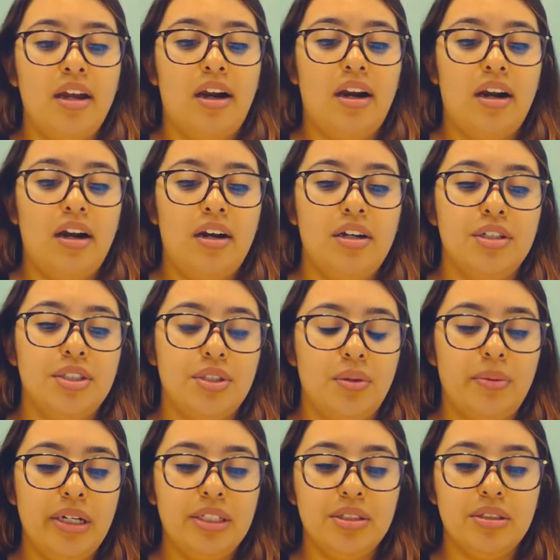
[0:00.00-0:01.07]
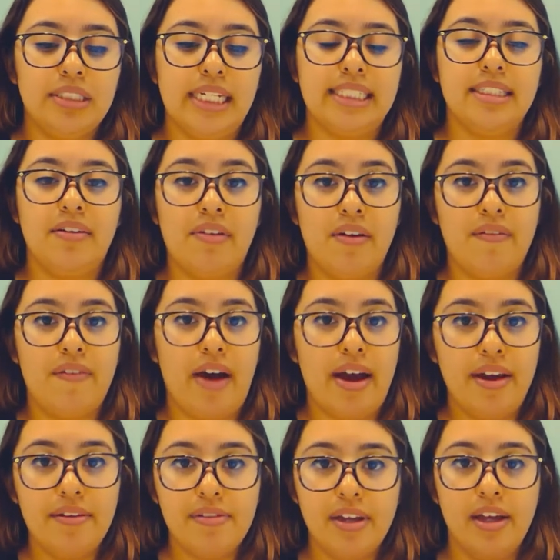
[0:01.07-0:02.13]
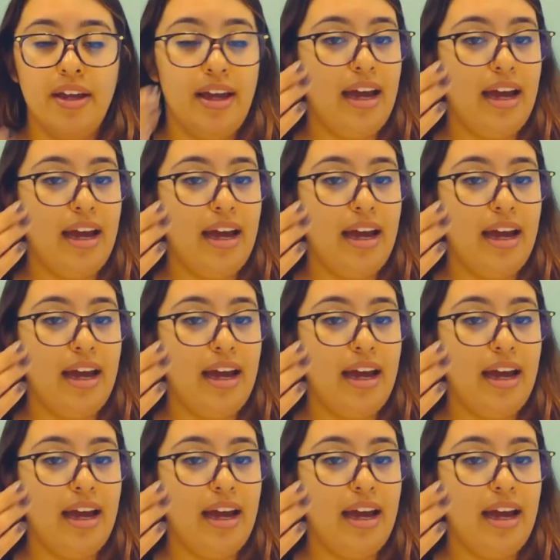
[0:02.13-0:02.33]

Our show ratio is at 75.